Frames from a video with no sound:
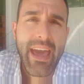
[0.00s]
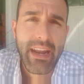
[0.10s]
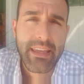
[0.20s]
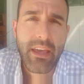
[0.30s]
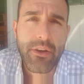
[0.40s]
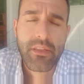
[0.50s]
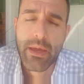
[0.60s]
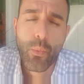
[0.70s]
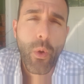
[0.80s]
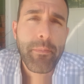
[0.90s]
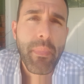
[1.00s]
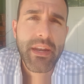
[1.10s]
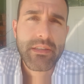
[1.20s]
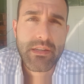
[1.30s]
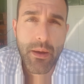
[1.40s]
and I calculate what
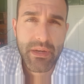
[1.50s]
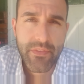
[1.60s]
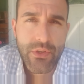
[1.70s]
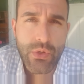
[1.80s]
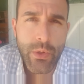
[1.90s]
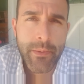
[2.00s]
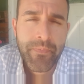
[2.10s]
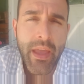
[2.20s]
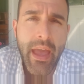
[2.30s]
money is coming in the door